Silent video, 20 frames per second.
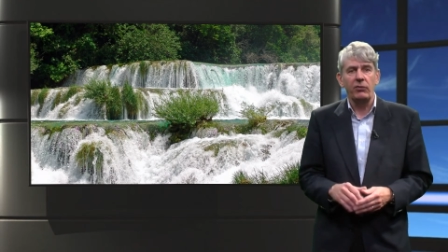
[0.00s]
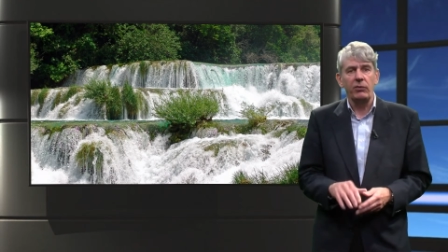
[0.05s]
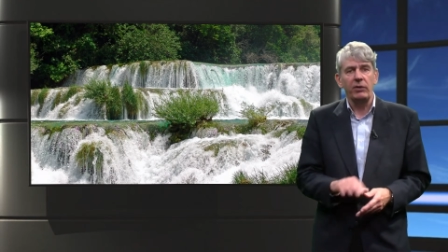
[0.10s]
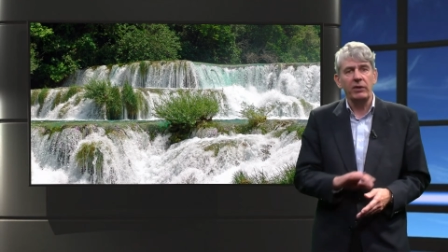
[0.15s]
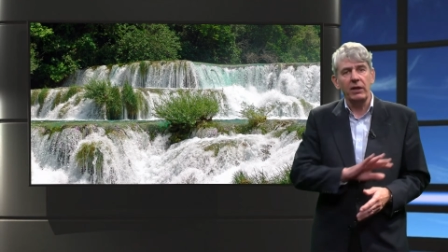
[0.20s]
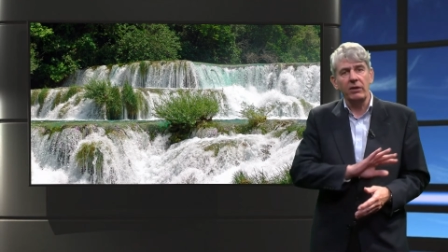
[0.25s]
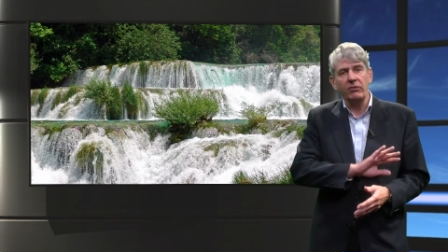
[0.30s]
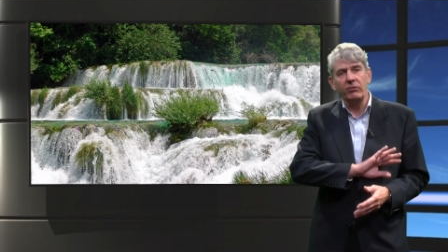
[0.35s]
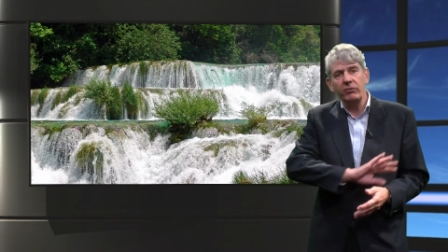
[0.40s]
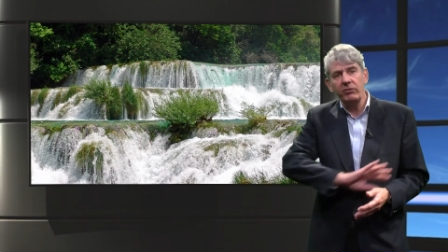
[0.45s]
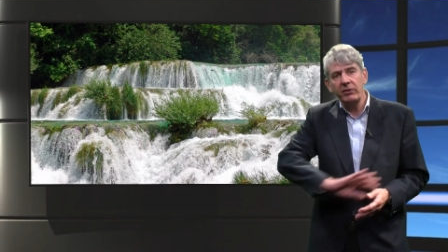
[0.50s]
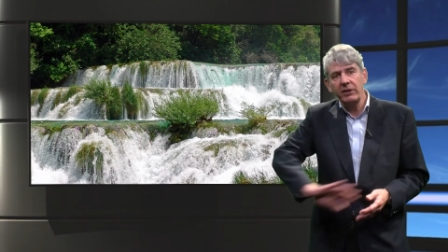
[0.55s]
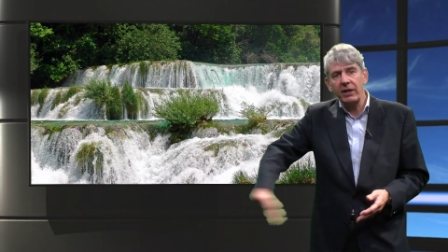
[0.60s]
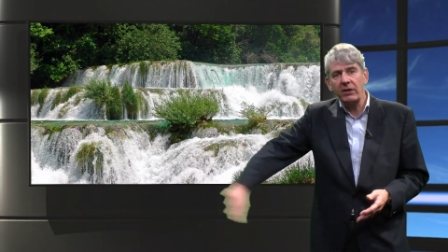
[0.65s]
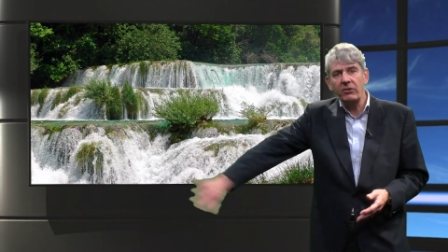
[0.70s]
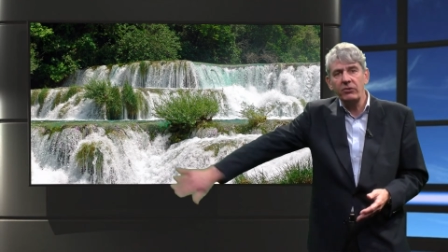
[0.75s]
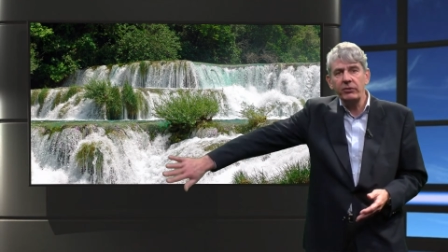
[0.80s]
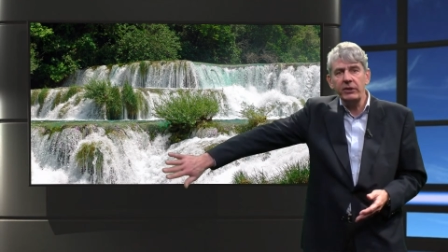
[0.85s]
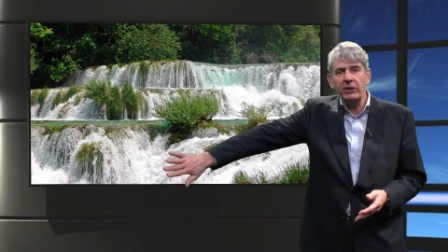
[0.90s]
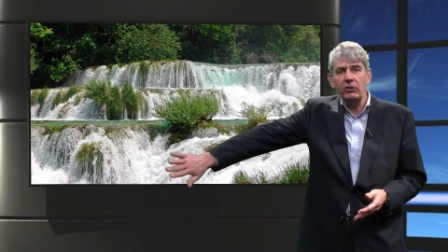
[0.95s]
we can
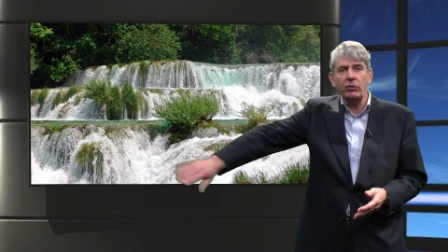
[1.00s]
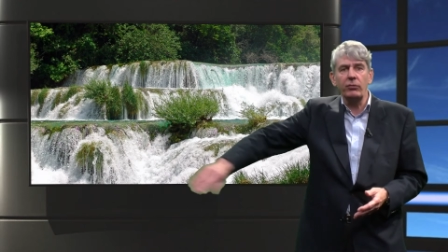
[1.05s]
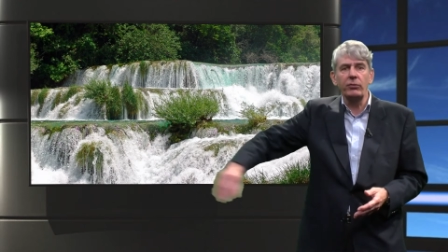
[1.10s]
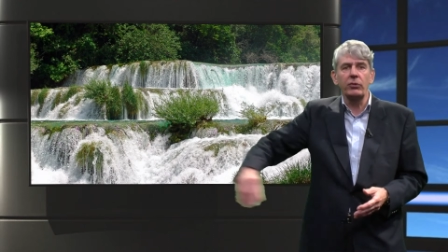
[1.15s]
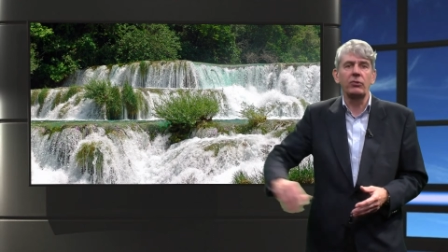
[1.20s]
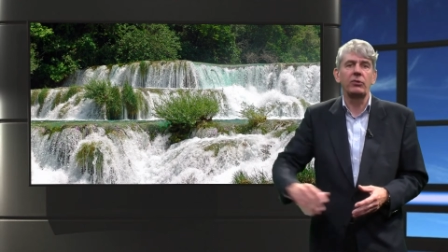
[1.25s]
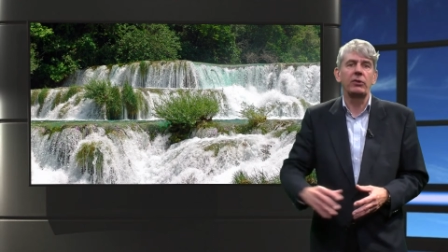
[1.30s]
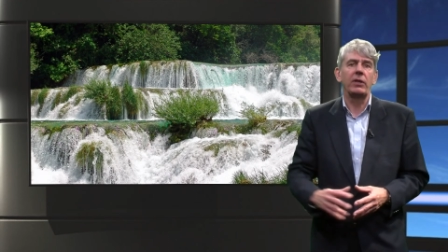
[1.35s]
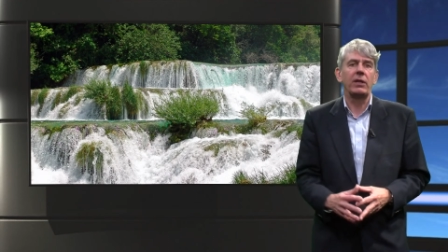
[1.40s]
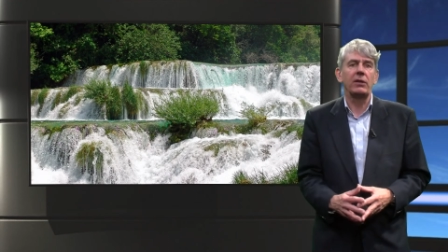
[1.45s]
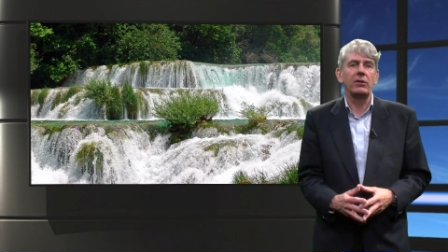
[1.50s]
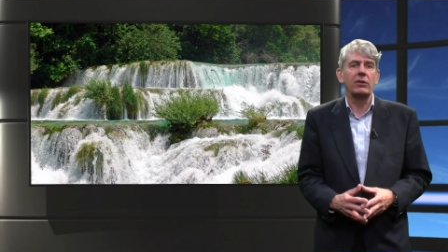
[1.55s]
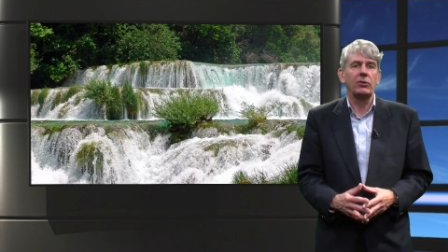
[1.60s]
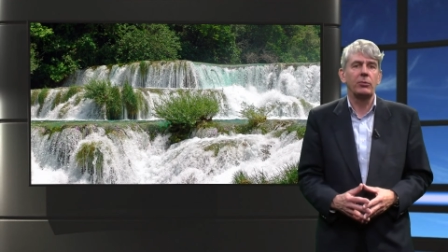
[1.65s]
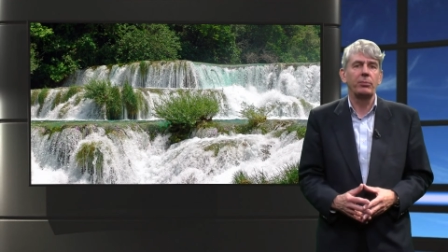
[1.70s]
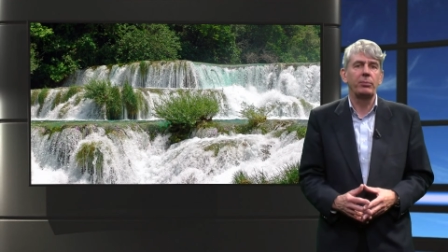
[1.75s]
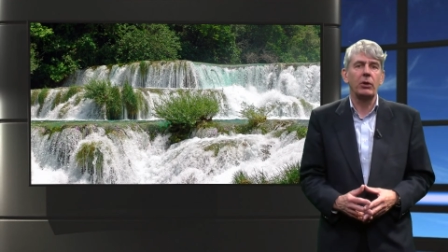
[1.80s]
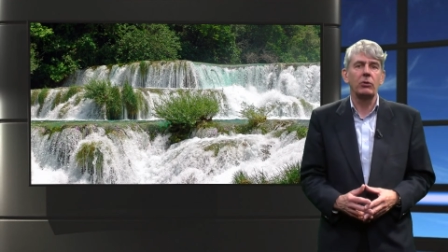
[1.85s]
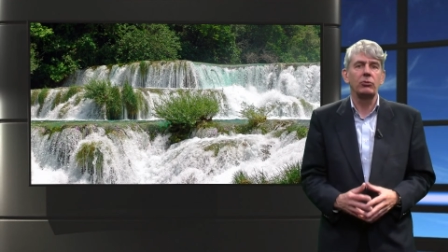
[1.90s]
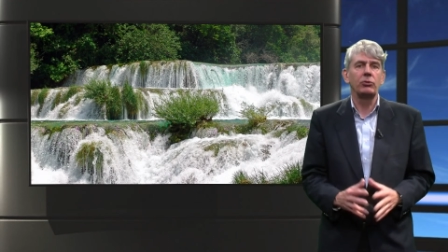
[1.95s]
get rid of the standard
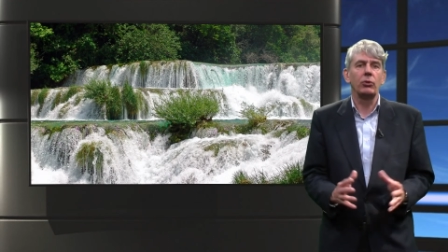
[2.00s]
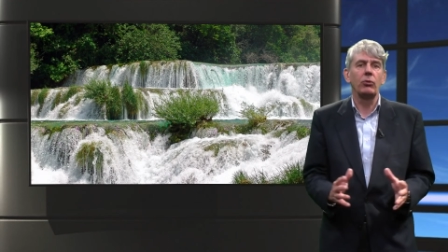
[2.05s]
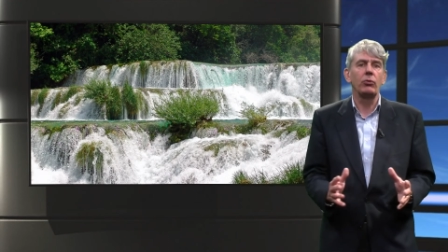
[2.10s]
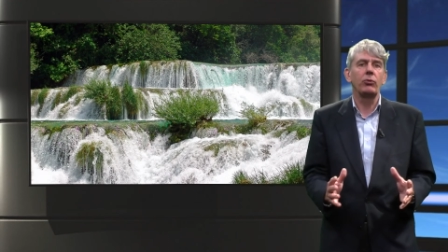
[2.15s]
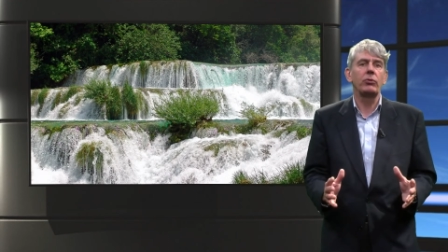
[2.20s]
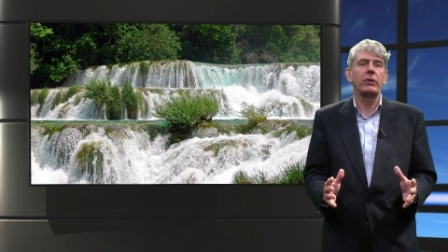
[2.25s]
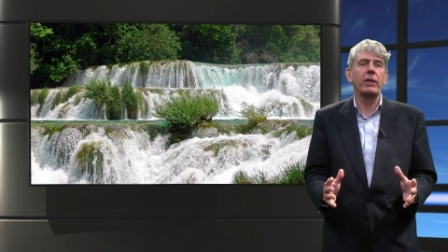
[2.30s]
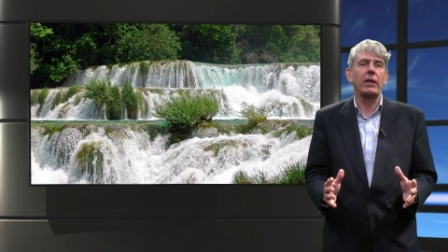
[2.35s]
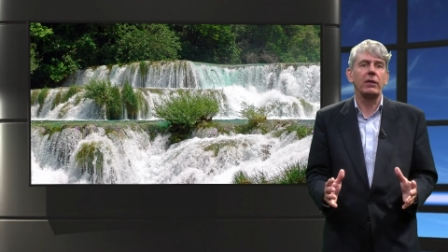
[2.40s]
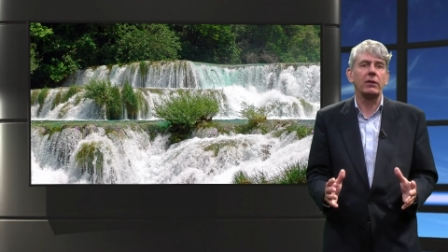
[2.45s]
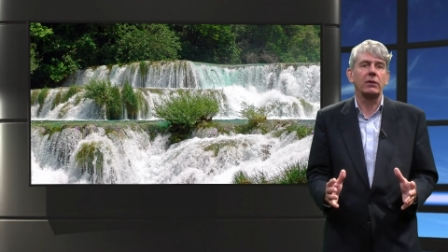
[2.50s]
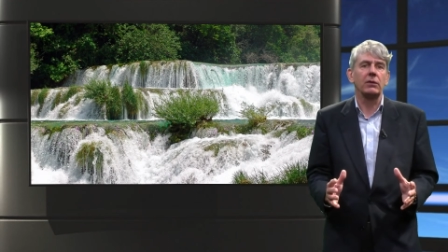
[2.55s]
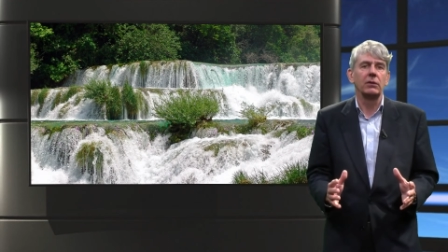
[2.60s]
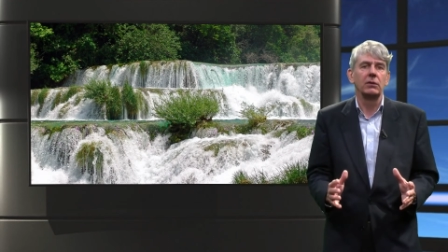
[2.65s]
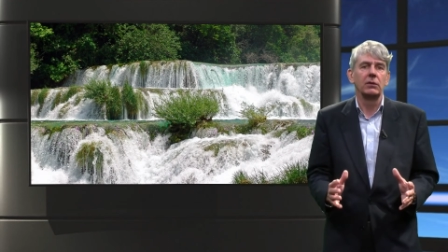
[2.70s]
approach altogether.